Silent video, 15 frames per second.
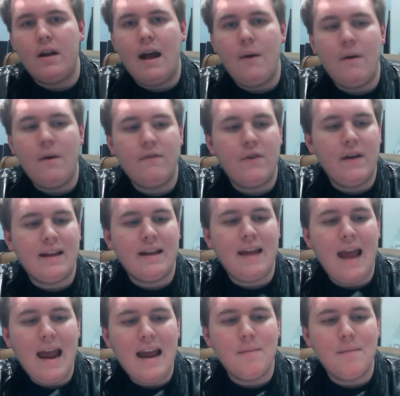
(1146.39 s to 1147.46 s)
However, it
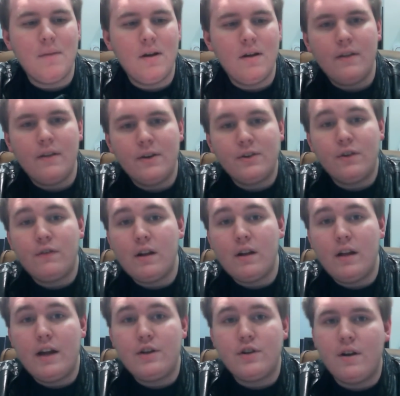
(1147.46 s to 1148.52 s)
came, there's your
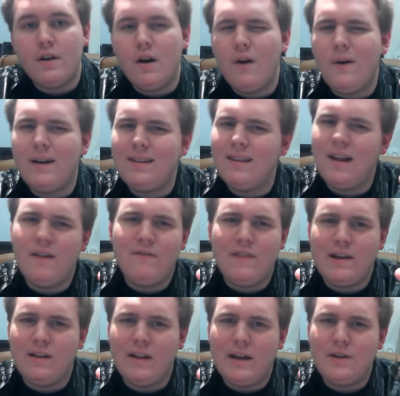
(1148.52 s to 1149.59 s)
ventilation. Oh, I love
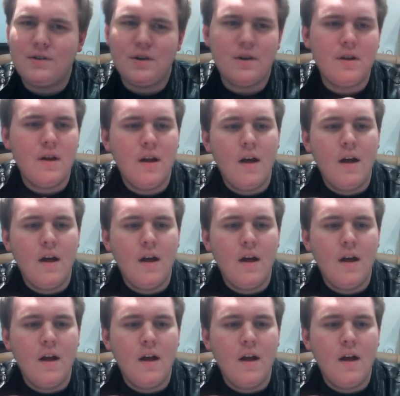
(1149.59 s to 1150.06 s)
ventilation.